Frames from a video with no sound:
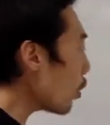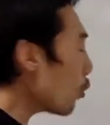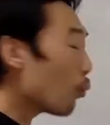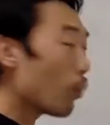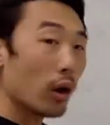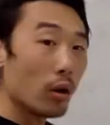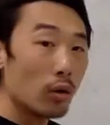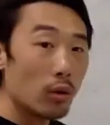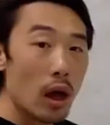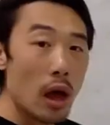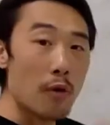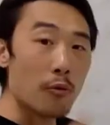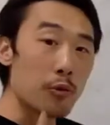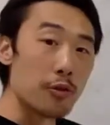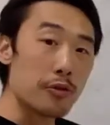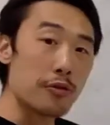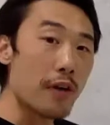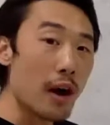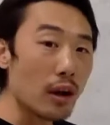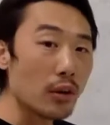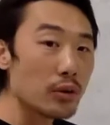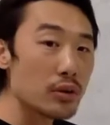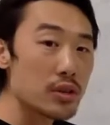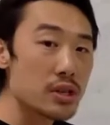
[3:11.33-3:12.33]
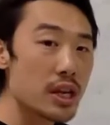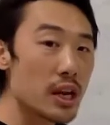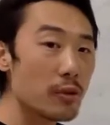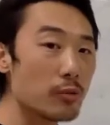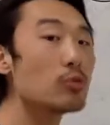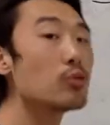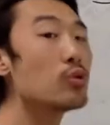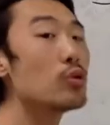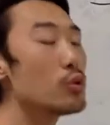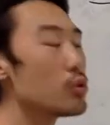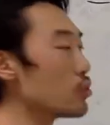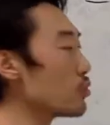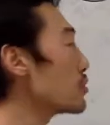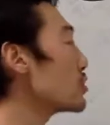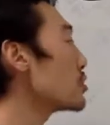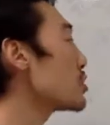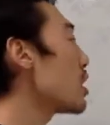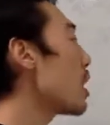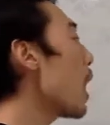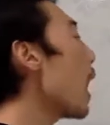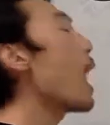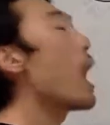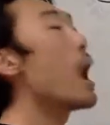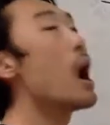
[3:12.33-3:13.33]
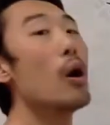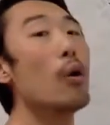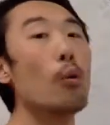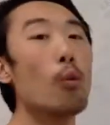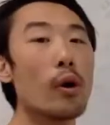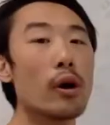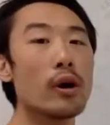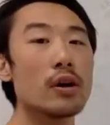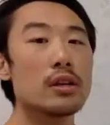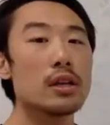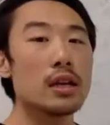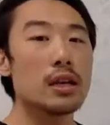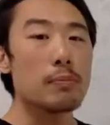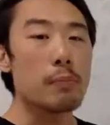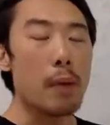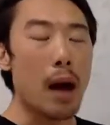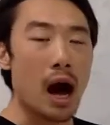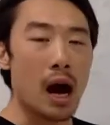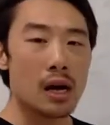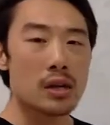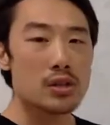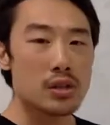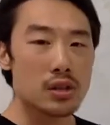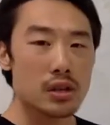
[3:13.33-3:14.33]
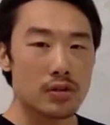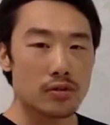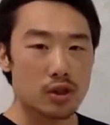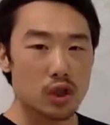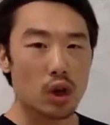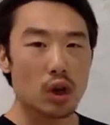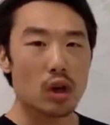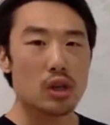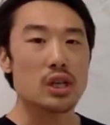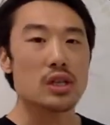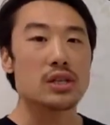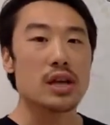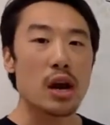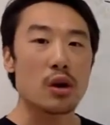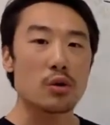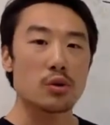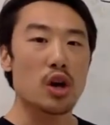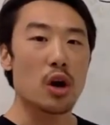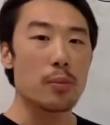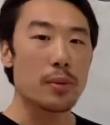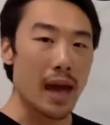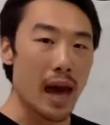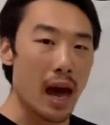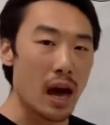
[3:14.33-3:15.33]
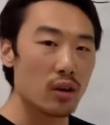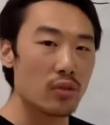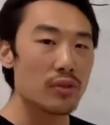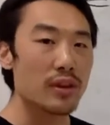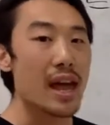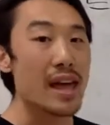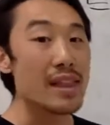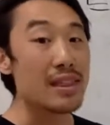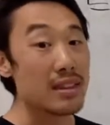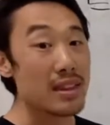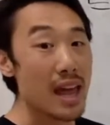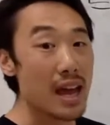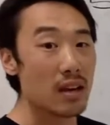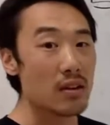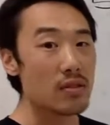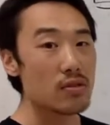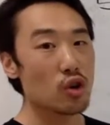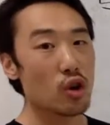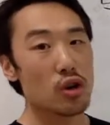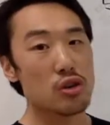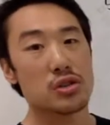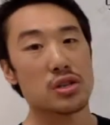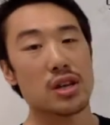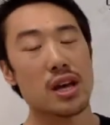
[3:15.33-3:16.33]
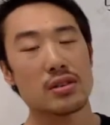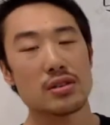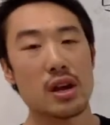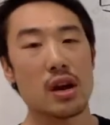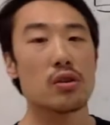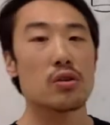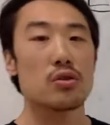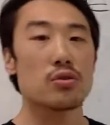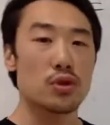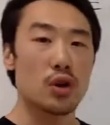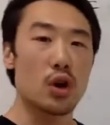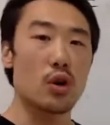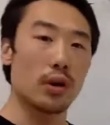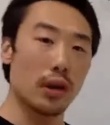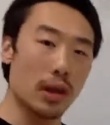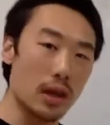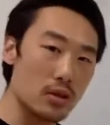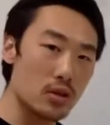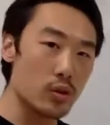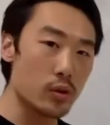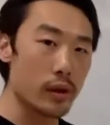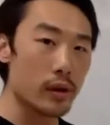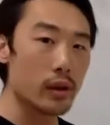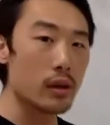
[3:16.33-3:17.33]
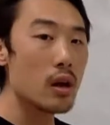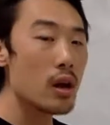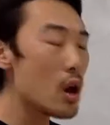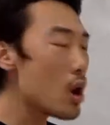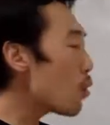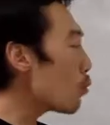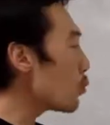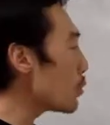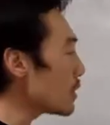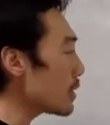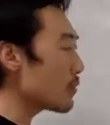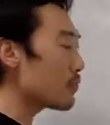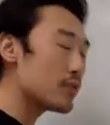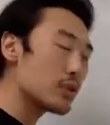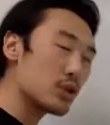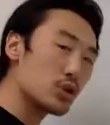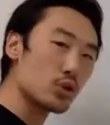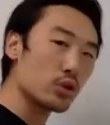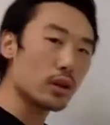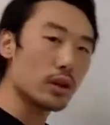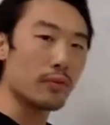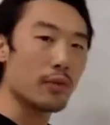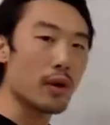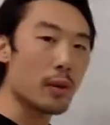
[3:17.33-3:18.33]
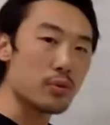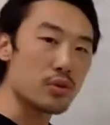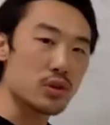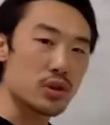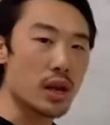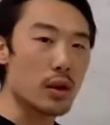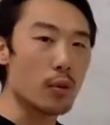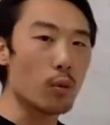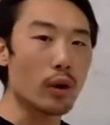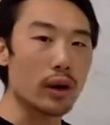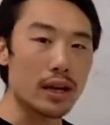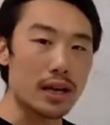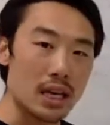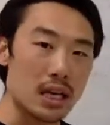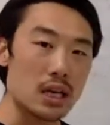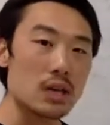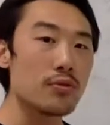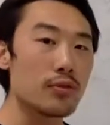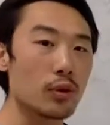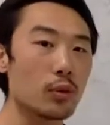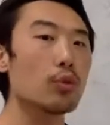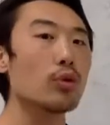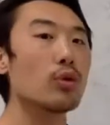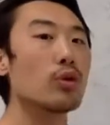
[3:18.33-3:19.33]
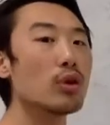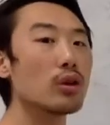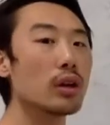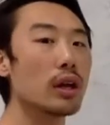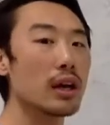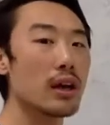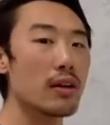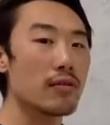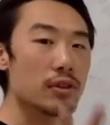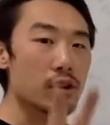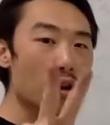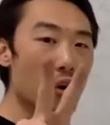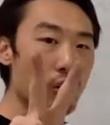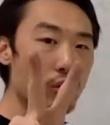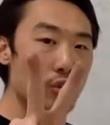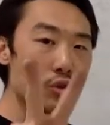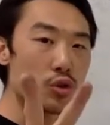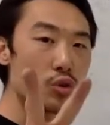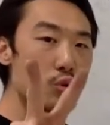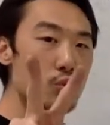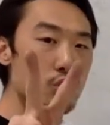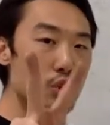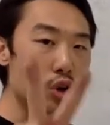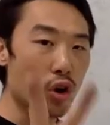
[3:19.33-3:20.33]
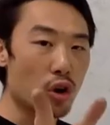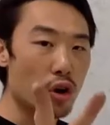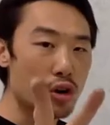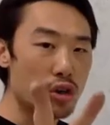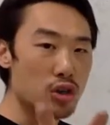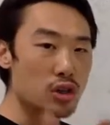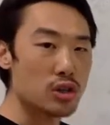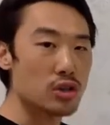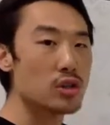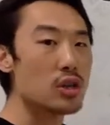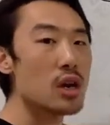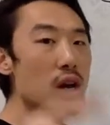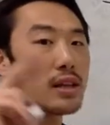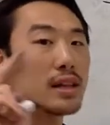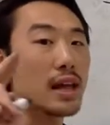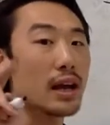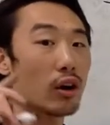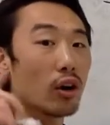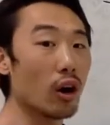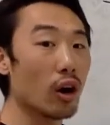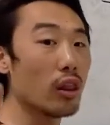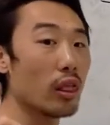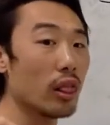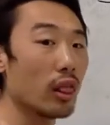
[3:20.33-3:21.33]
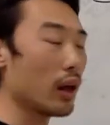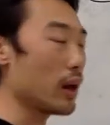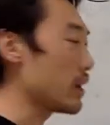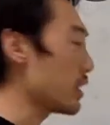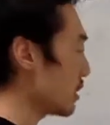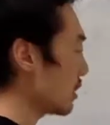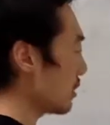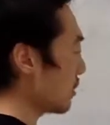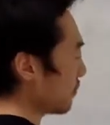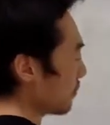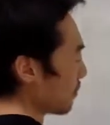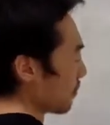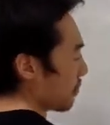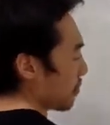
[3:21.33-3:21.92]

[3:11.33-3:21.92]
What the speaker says: Well, if we follow the same rules, where the positive charge has arrows coming out of it and the negative charge has arrows going into it, we can visually represent what an E-field would look like if there are two charges that are unlike.